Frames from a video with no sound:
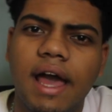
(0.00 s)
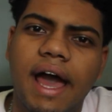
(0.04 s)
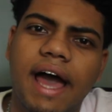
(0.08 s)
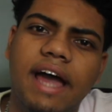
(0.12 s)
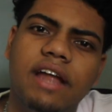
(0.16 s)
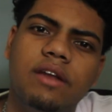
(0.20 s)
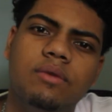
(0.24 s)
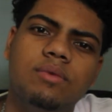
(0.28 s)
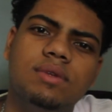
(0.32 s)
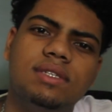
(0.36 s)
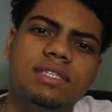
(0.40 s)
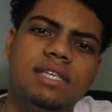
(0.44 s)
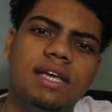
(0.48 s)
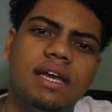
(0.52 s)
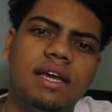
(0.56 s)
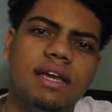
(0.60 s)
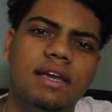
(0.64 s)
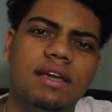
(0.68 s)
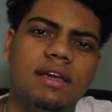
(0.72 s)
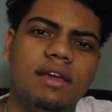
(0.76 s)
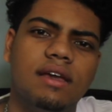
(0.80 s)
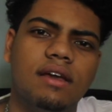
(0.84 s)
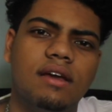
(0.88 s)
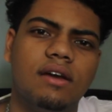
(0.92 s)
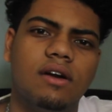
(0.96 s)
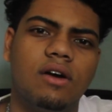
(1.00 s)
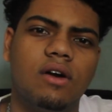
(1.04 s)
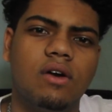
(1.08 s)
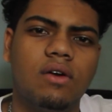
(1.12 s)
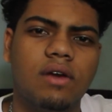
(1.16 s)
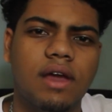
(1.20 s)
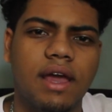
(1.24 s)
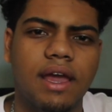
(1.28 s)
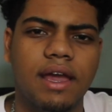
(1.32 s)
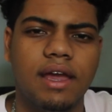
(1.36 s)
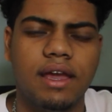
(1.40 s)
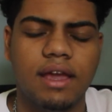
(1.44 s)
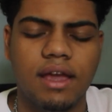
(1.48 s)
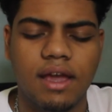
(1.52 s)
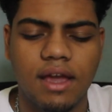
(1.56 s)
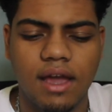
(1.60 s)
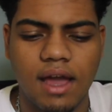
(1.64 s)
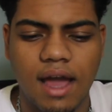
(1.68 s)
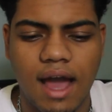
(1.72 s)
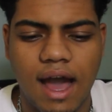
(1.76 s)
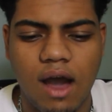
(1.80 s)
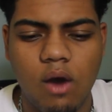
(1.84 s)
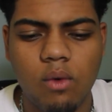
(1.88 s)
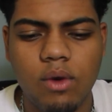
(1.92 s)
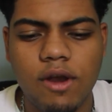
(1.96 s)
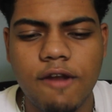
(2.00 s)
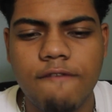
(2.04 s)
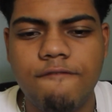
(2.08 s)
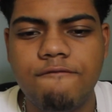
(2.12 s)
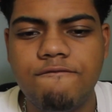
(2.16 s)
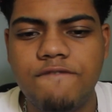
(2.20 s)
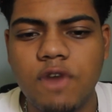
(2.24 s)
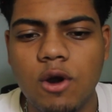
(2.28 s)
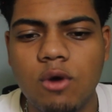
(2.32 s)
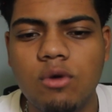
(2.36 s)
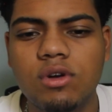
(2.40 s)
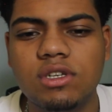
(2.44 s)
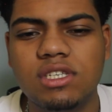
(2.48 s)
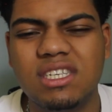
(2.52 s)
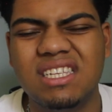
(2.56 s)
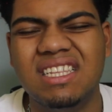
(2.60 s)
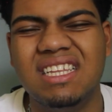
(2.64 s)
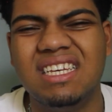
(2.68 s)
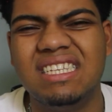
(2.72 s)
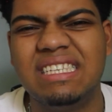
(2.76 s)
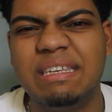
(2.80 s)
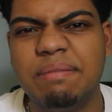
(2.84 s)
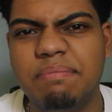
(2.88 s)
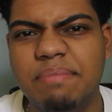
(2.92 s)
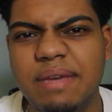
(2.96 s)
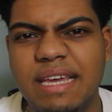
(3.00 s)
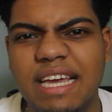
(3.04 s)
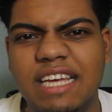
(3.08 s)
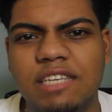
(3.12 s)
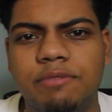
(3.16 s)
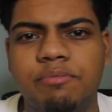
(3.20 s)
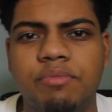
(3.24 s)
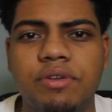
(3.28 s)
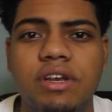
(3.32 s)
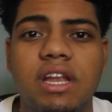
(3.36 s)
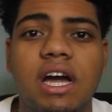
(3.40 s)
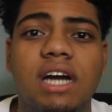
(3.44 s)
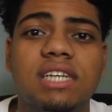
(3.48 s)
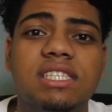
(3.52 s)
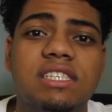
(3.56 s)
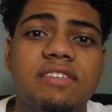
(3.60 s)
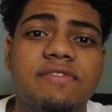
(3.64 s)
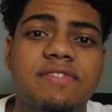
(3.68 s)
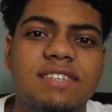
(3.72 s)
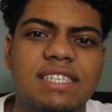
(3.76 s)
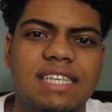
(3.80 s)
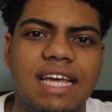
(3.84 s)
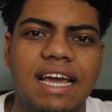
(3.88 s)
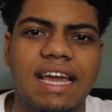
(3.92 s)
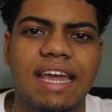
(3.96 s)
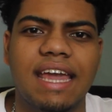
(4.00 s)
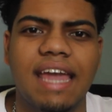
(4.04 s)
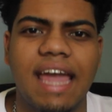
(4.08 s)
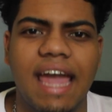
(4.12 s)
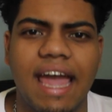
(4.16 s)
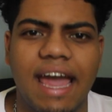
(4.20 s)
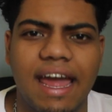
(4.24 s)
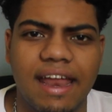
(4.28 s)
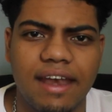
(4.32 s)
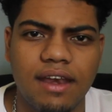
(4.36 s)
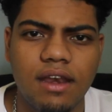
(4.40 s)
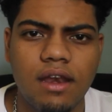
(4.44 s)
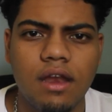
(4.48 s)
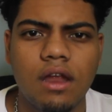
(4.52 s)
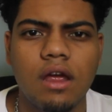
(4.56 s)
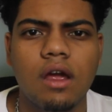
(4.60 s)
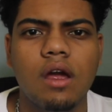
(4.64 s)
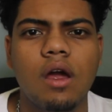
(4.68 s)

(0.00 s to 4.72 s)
and we say, okay, I want to focus on this and be as productive as I can.